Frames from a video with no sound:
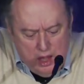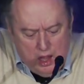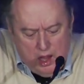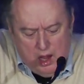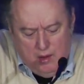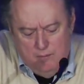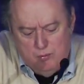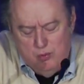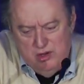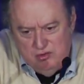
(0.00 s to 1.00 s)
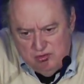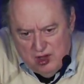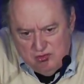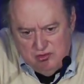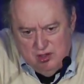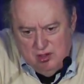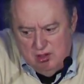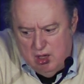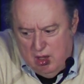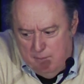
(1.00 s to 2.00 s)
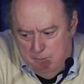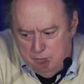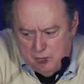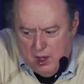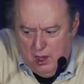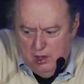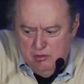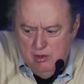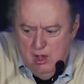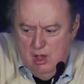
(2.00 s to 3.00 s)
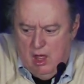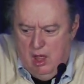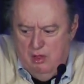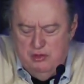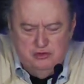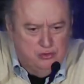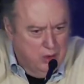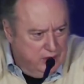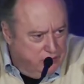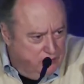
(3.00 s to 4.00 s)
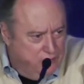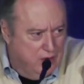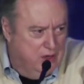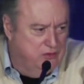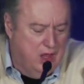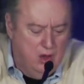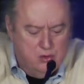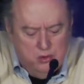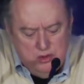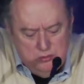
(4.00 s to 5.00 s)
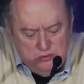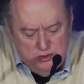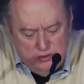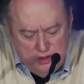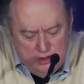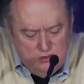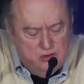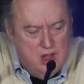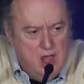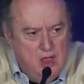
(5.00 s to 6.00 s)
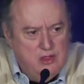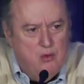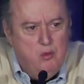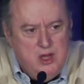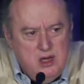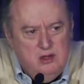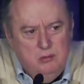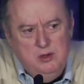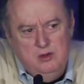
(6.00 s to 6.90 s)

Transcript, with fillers: uh, reassessing um, uh, uh, the strength of various algorithms and things, that we need to be